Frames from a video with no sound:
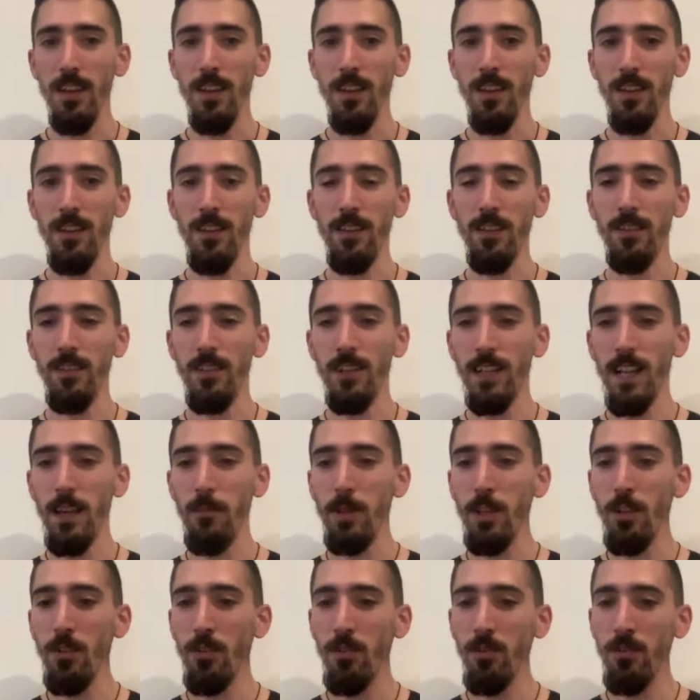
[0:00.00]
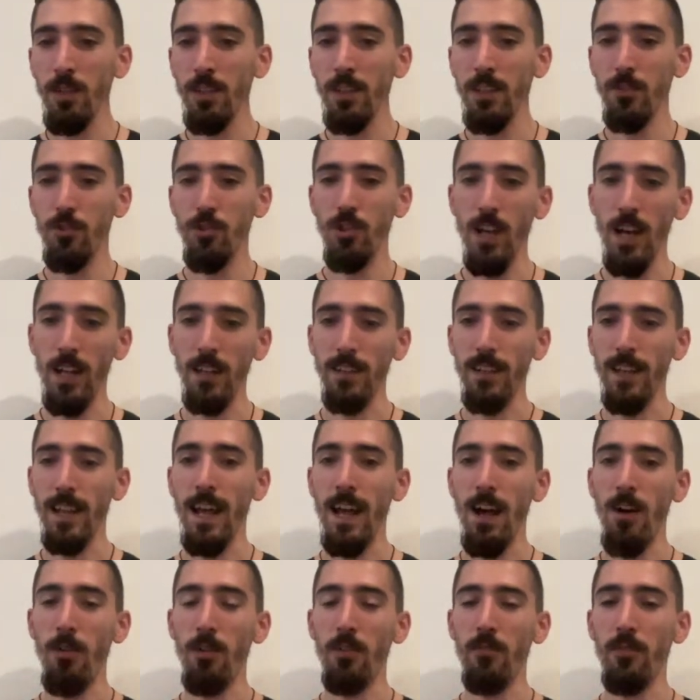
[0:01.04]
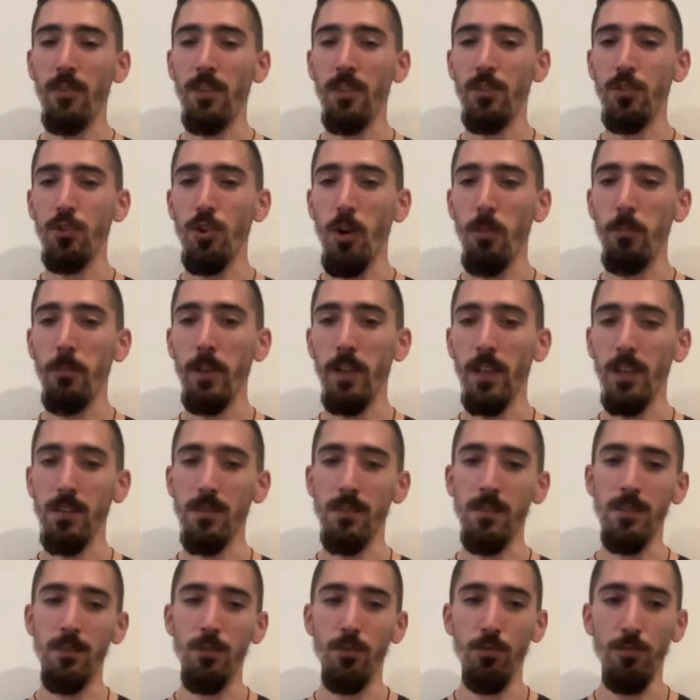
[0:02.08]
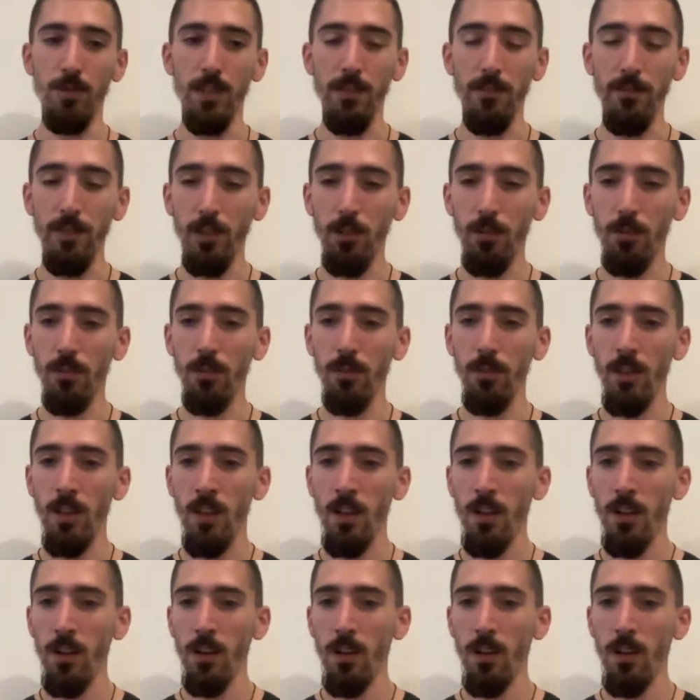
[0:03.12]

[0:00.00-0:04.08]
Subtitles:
Let me know in the chat now if the topic is too difficult